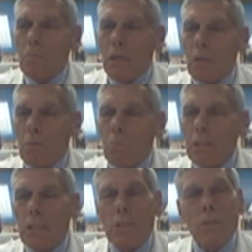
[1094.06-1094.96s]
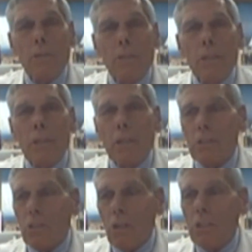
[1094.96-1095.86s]
microprocessor in there that
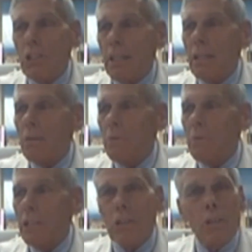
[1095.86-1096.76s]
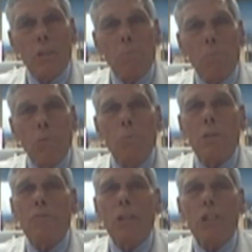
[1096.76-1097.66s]
does all the checking to make sure that the probe
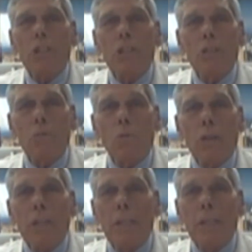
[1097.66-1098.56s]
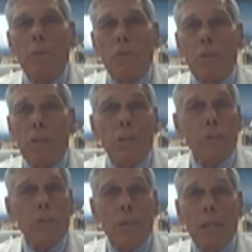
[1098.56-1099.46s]
is functional and working before you
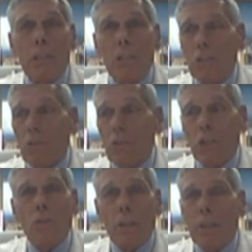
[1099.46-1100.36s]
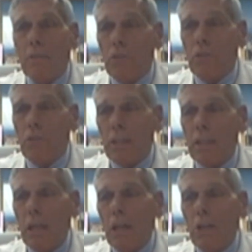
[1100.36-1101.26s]
treat a patient. So you know that if you get
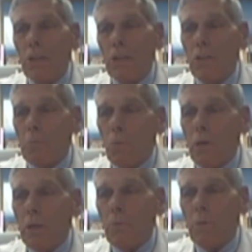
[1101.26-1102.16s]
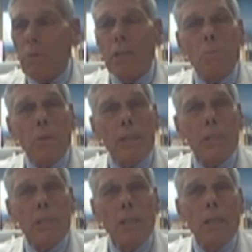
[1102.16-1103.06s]
to this point, ready to press,
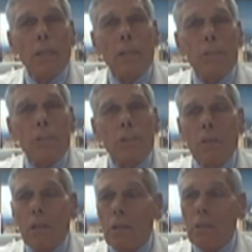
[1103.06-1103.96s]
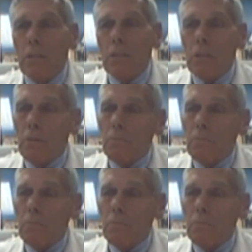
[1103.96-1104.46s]
insert, and